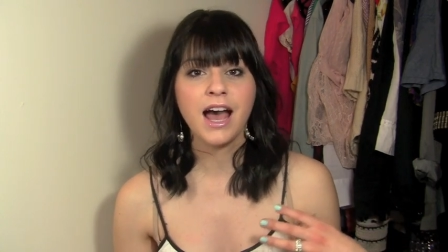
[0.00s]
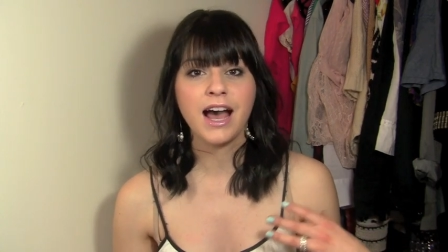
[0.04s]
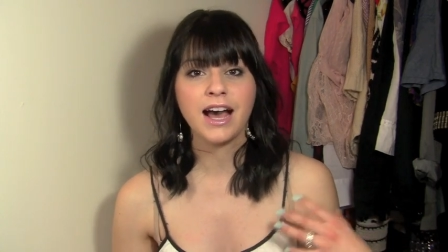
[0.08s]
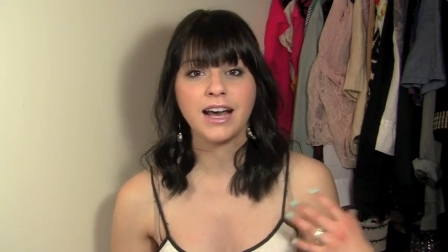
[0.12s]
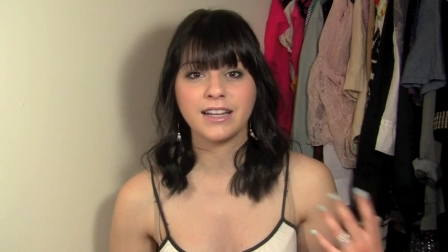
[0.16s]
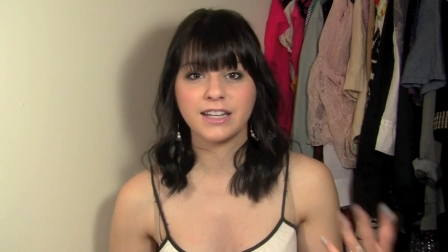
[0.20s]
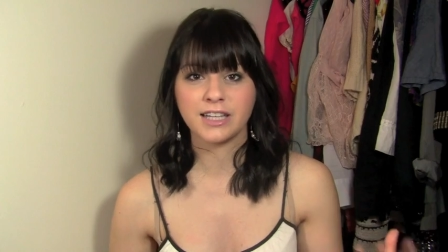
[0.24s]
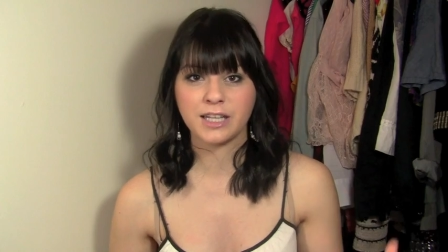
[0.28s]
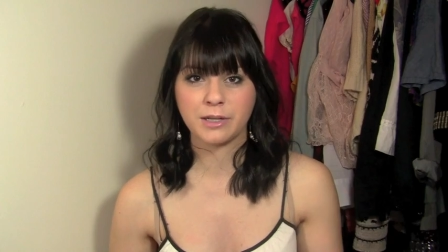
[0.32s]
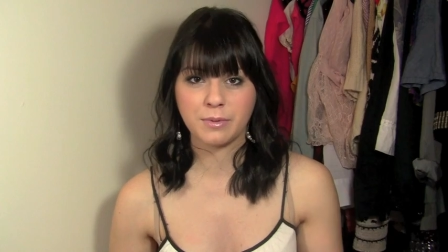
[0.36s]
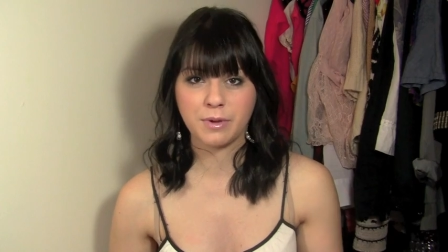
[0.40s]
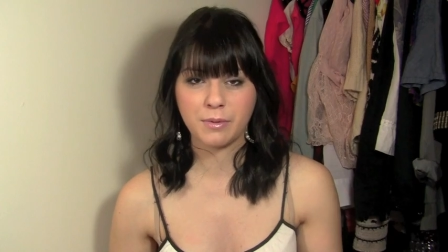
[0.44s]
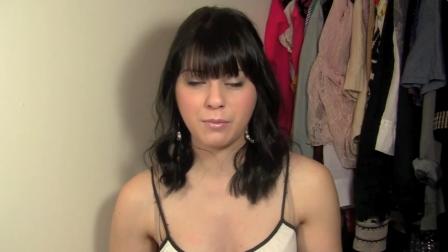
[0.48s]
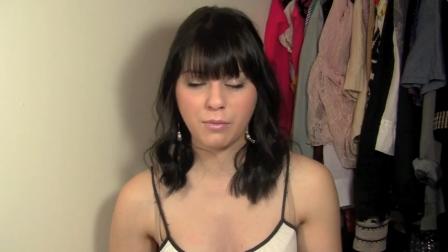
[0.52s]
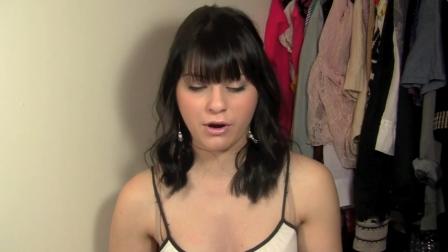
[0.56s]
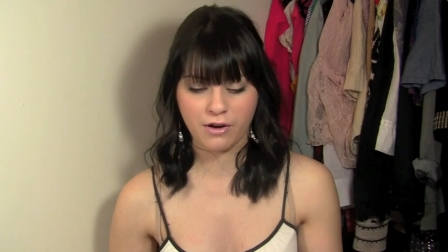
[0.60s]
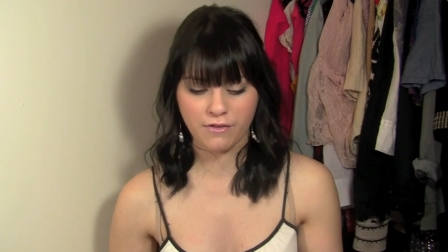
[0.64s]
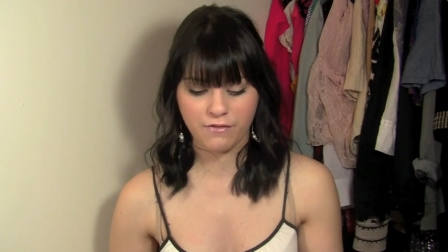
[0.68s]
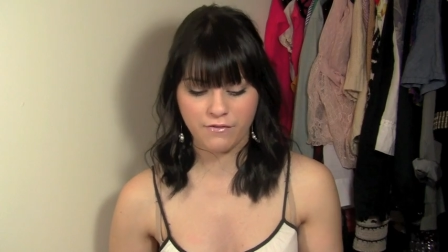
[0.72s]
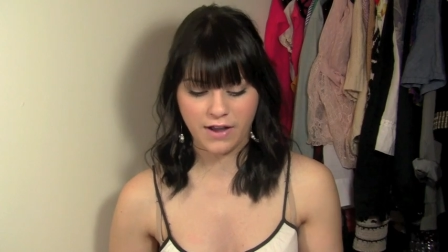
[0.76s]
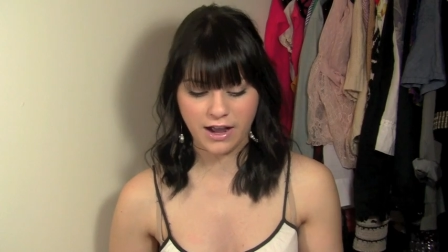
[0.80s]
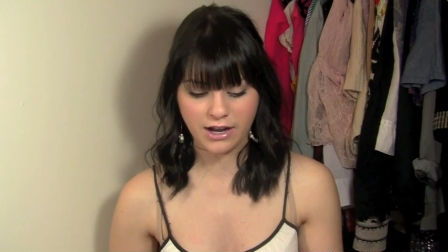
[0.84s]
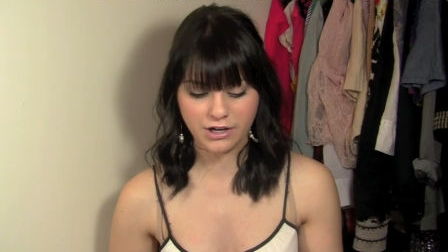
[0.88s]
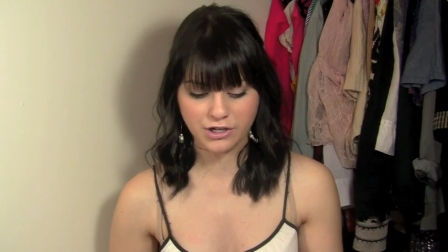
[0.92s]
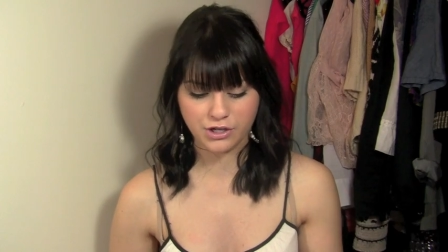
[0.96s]
a little bit more
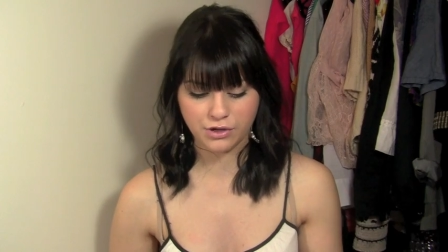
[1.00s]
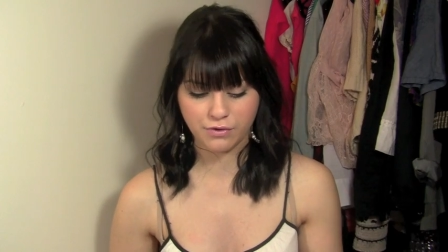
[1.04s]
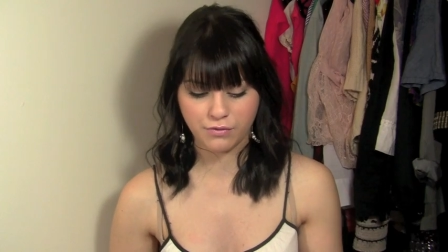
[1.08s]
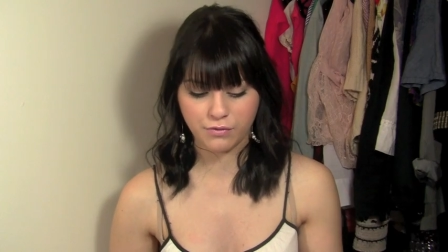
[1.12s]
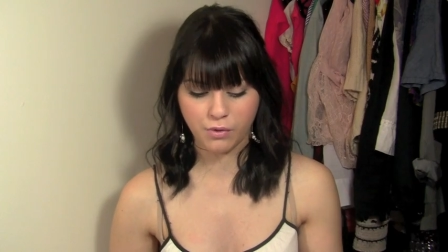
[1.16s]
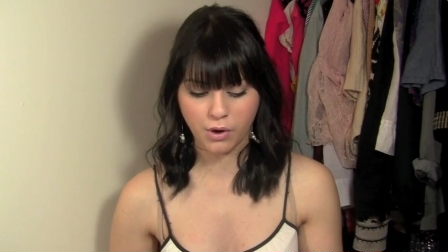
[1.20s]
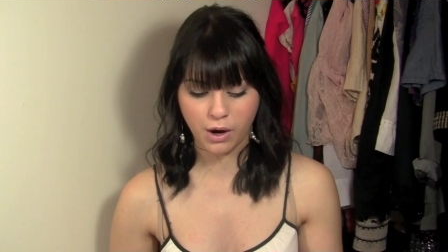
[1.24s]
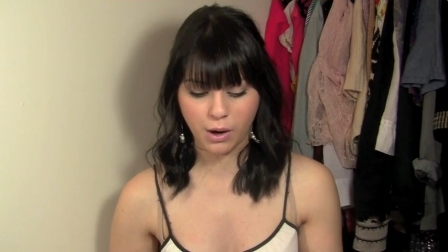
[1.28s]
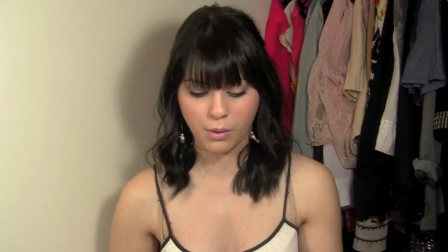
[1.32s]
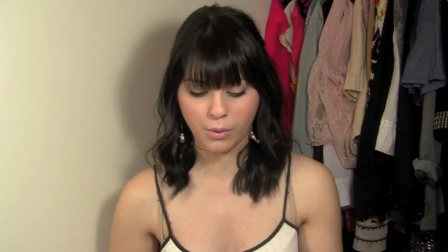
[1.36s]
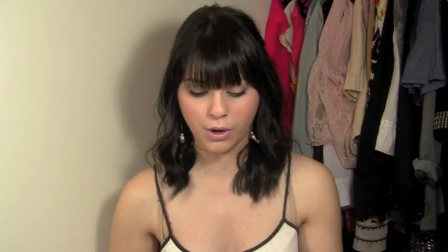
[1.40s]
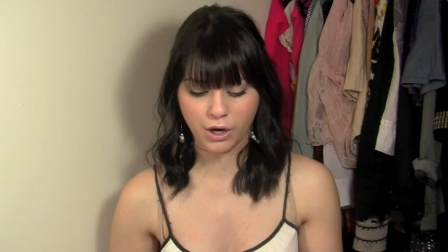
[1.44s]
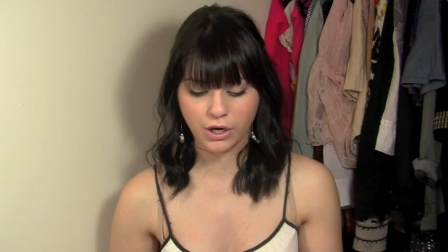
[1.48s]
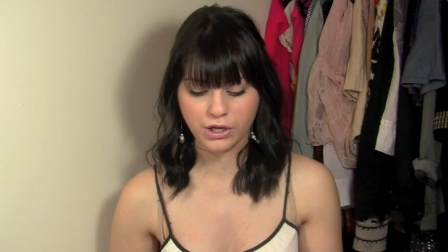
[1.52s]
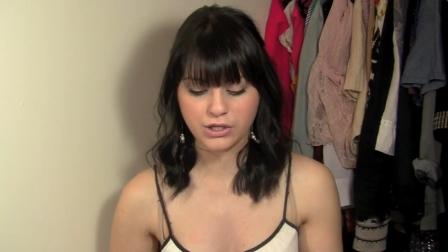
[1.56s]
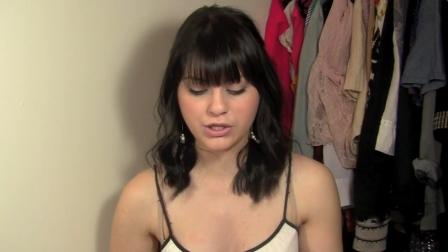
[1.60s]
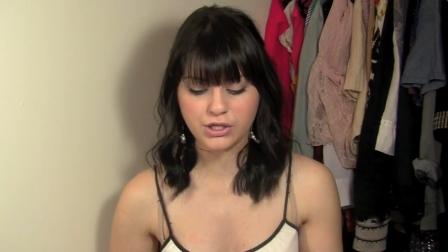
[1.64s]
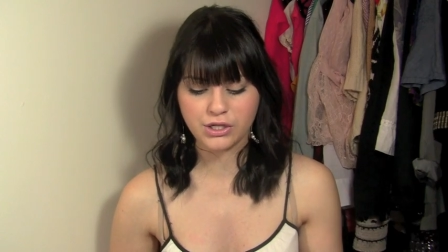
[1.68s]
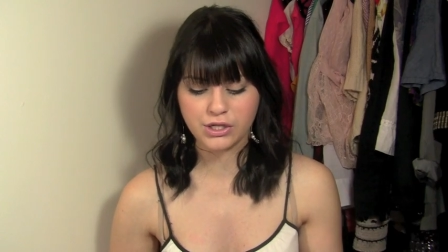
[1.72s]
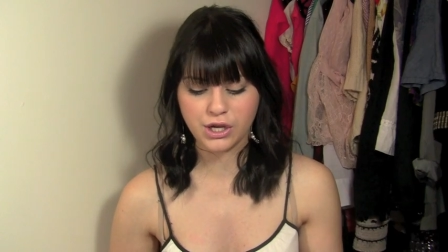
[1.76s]
fashion forward.